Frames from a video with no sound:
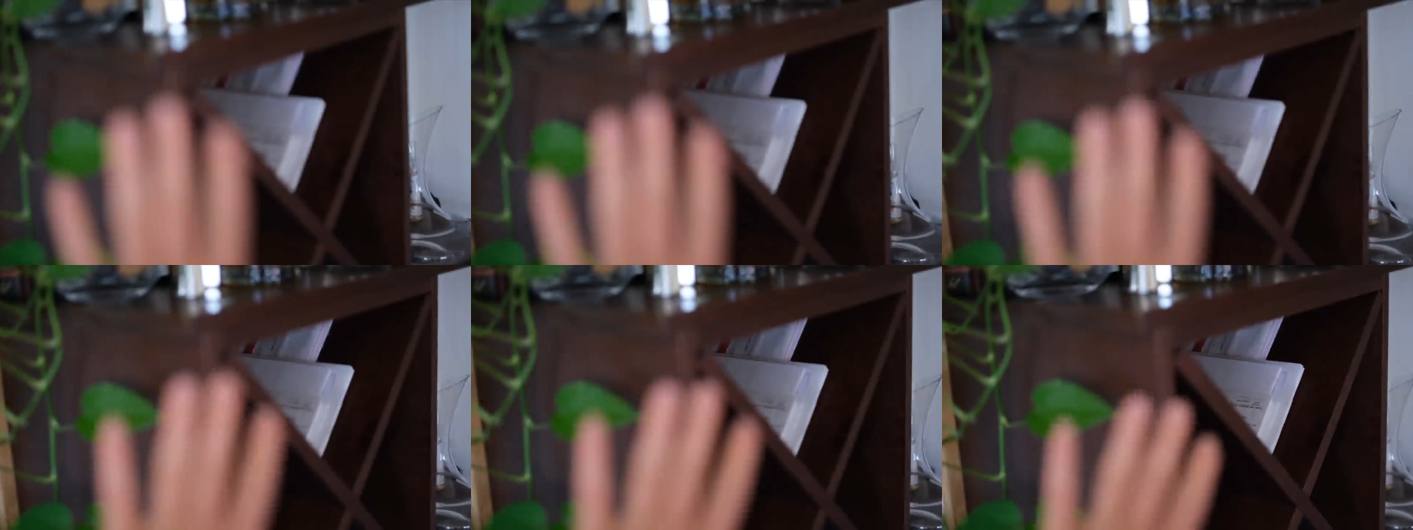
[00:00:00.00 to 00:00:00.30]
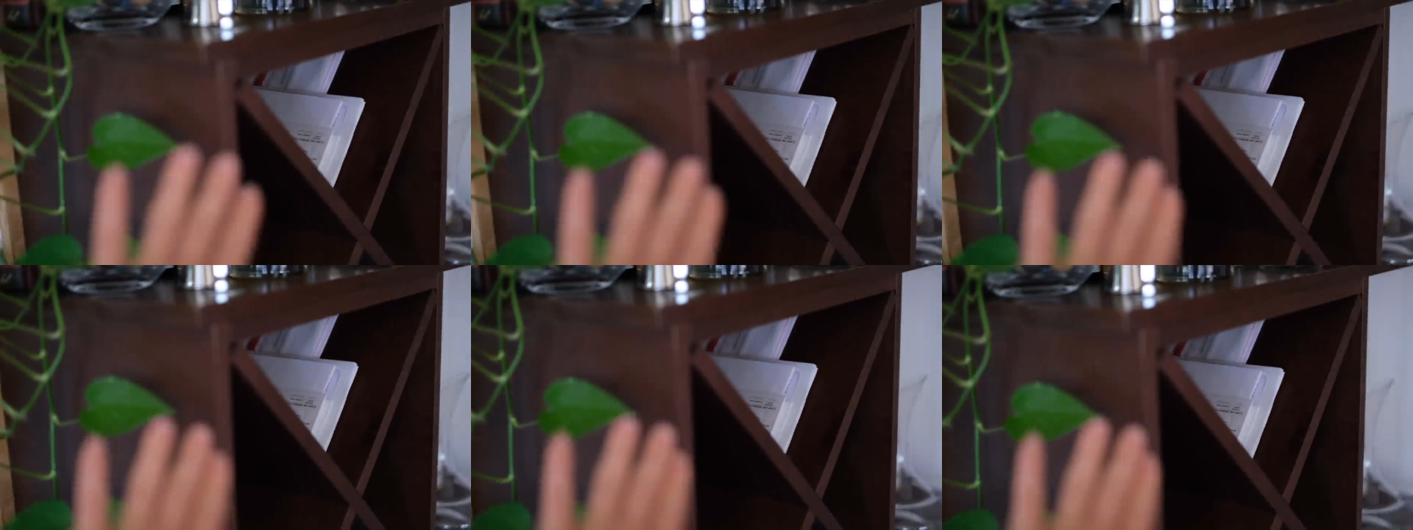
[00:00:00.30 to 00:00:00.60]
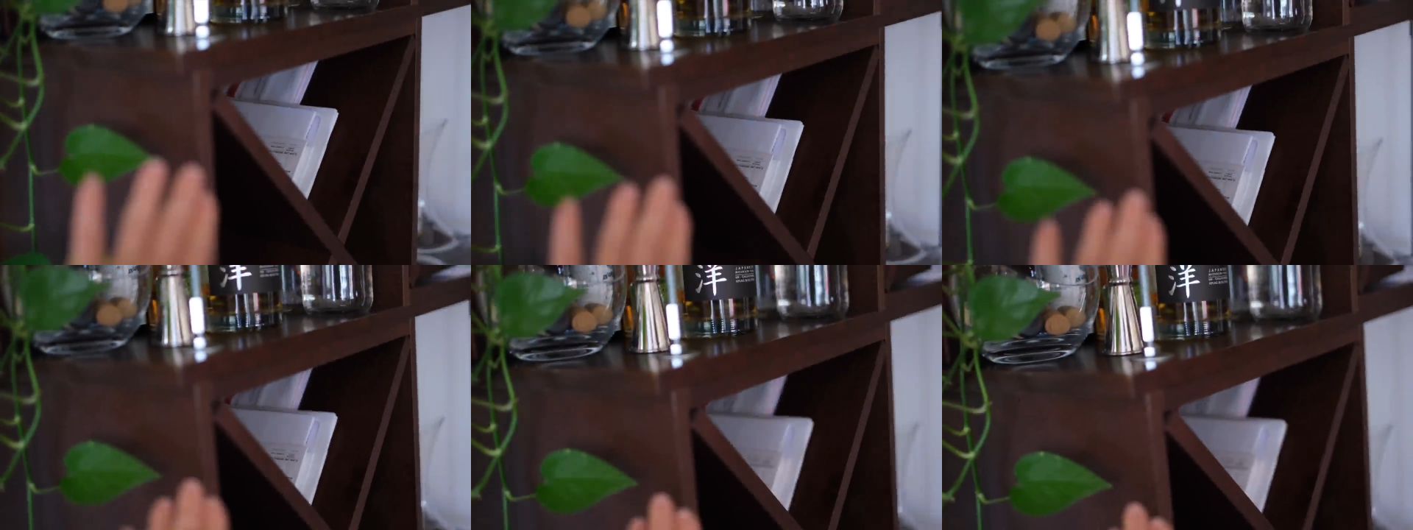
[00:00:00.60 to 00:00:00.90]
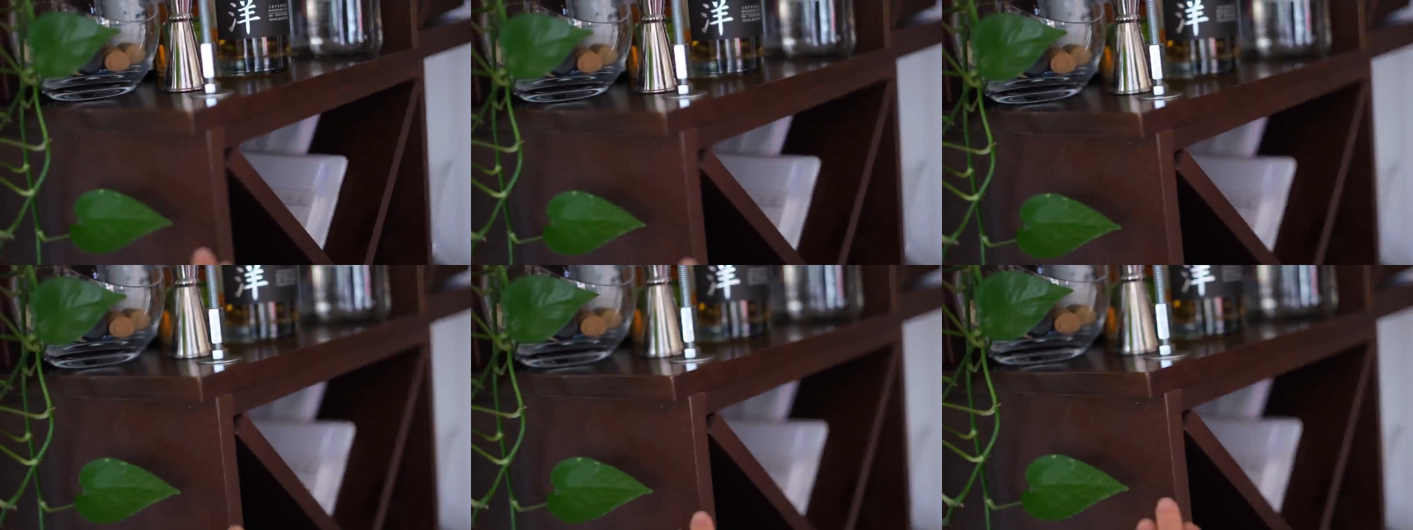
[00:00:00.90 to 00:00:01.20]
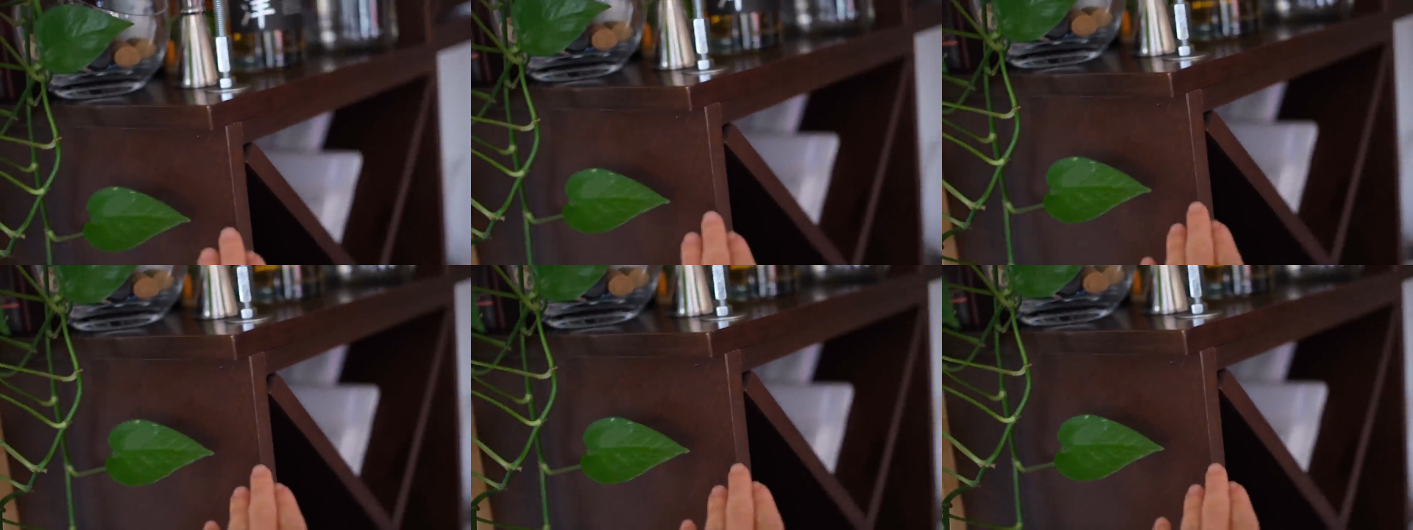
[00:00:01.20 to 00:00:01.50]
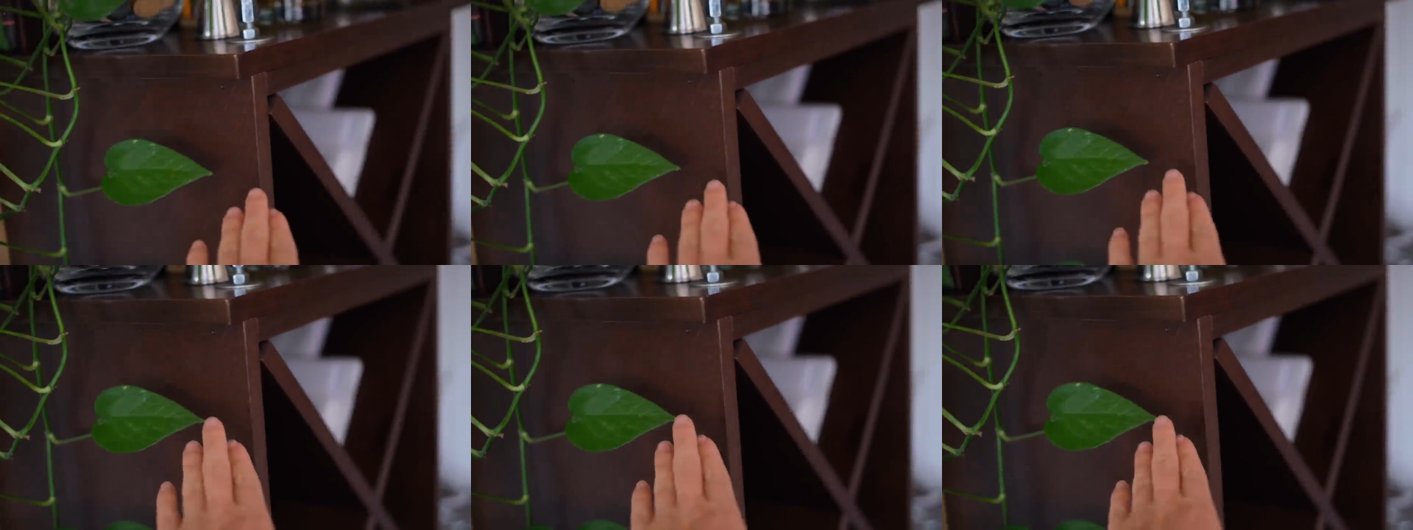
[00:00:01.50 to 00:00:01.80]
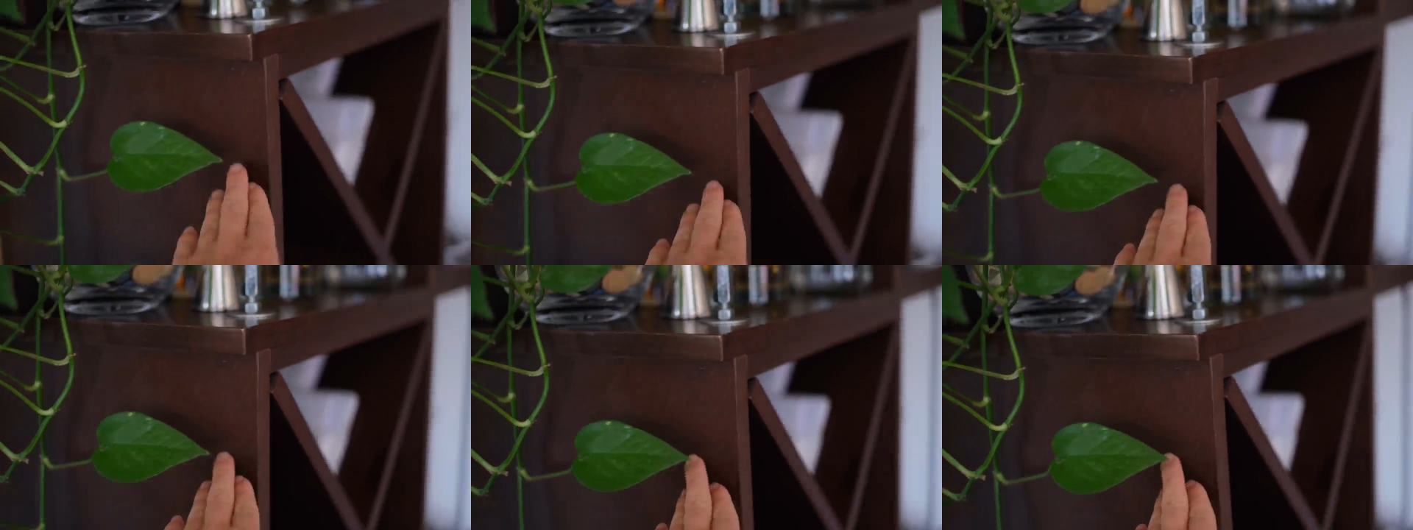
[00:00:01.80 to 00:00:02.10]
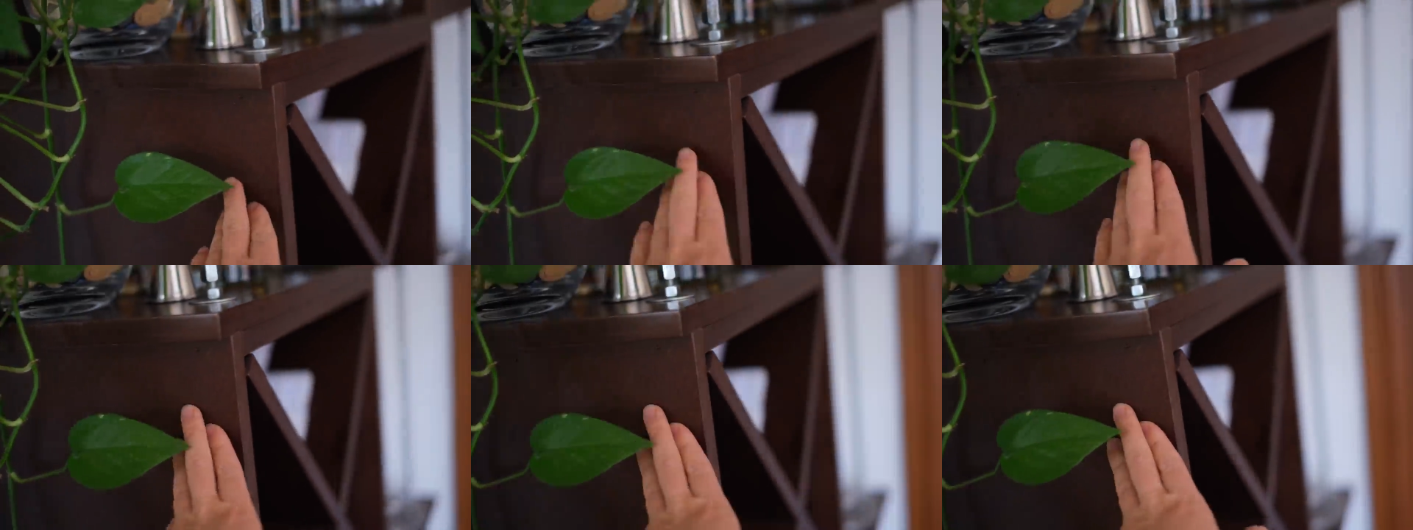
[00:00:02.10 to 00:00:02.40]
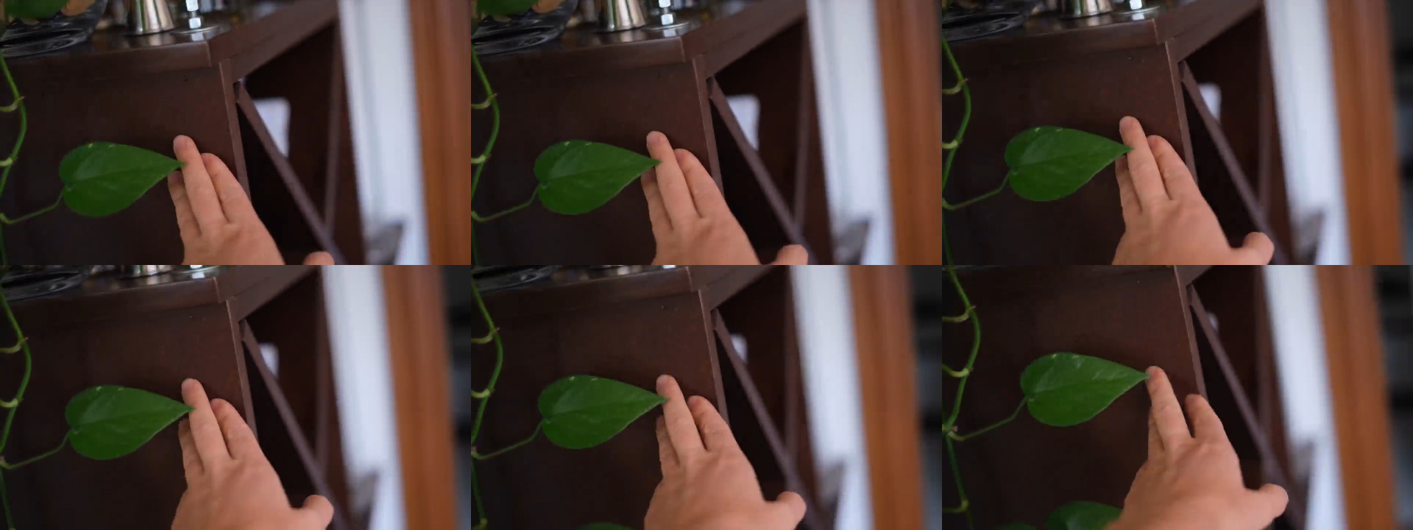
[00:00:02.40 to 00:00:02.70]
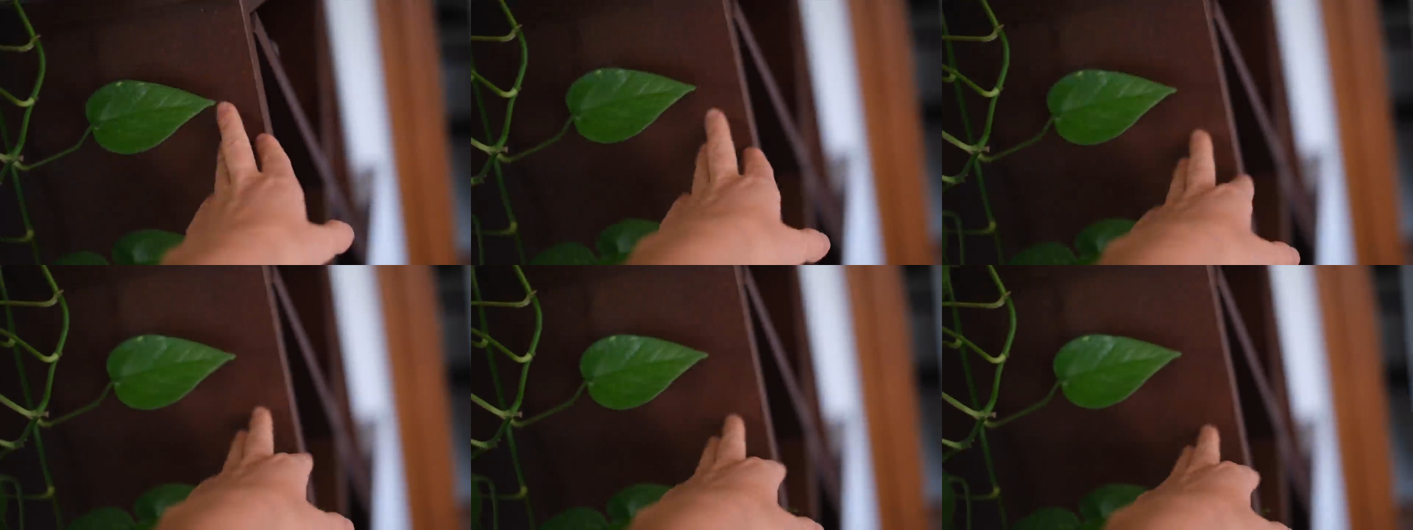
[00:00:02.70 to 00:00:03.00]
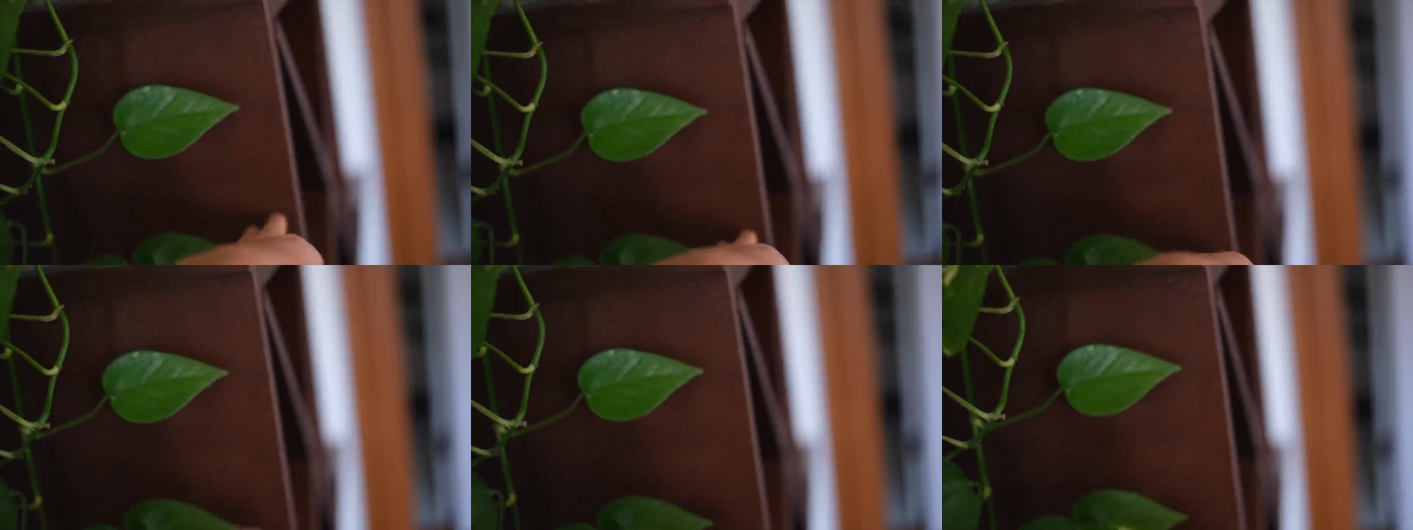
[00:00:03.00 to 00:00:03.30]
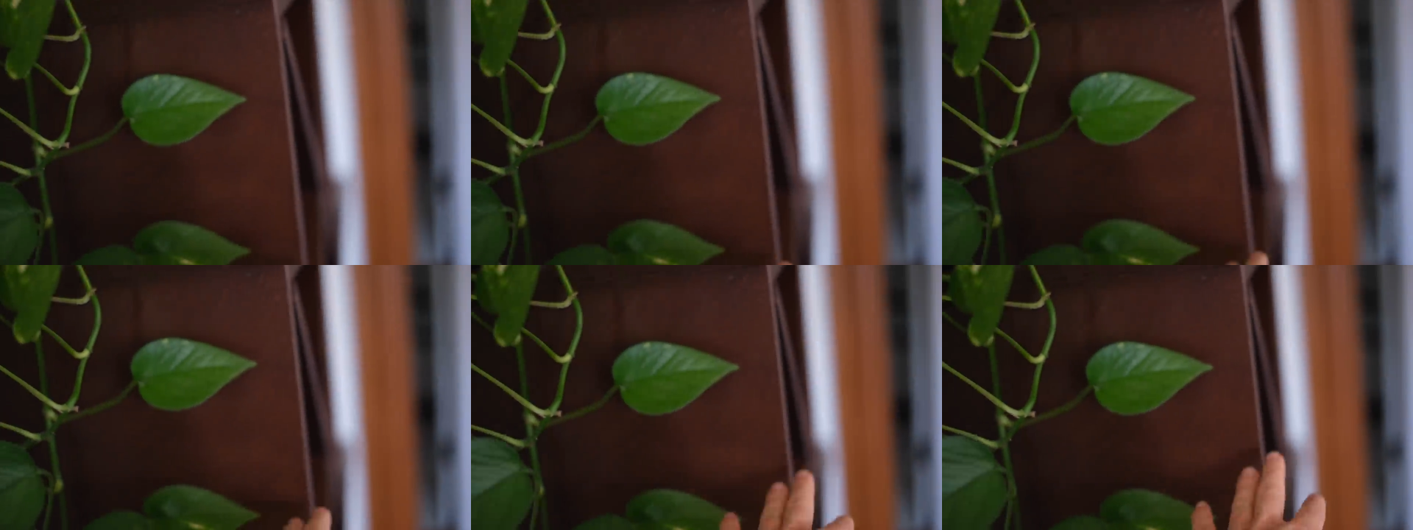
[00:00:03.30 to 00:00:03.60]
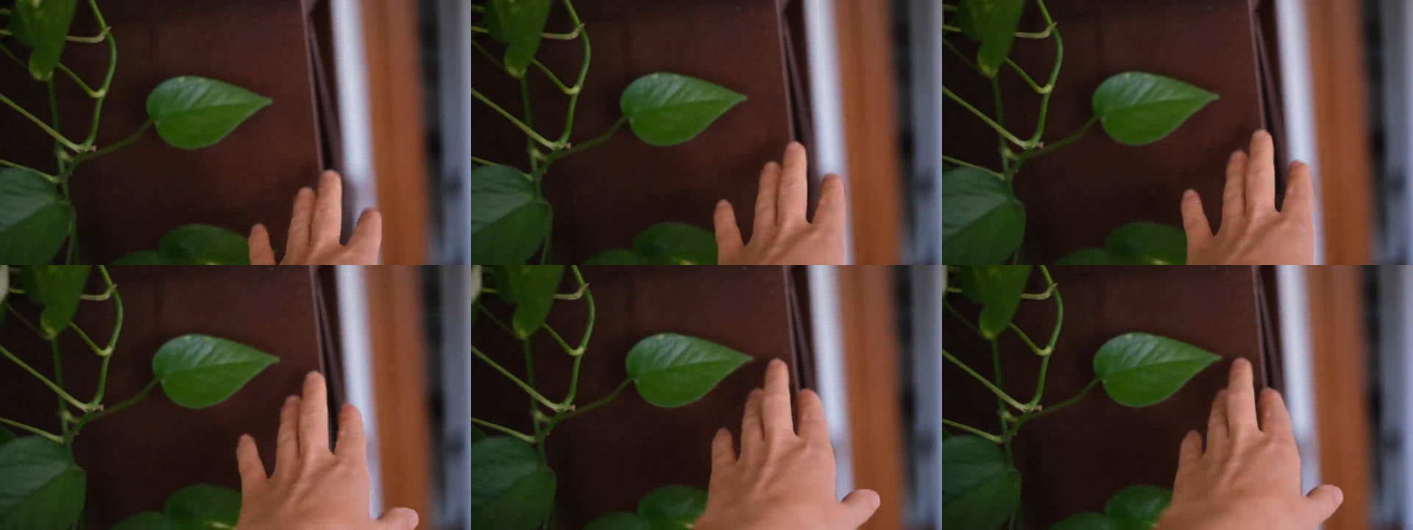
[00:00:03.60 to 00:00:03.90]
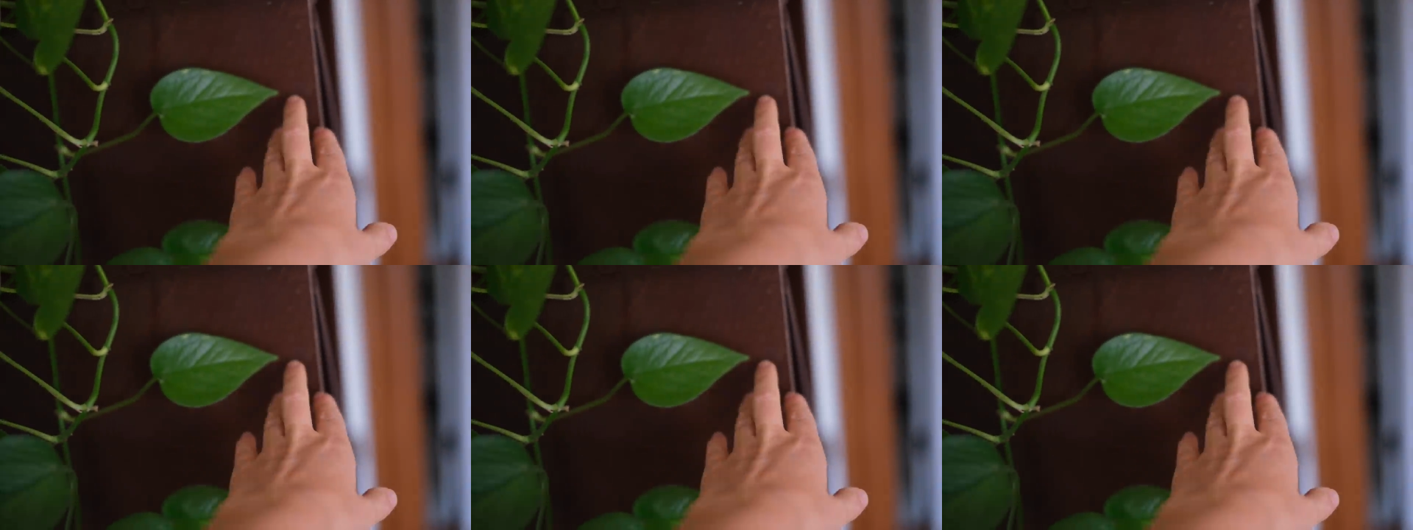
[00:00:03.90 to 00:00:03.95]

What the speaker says: (no speaker visible)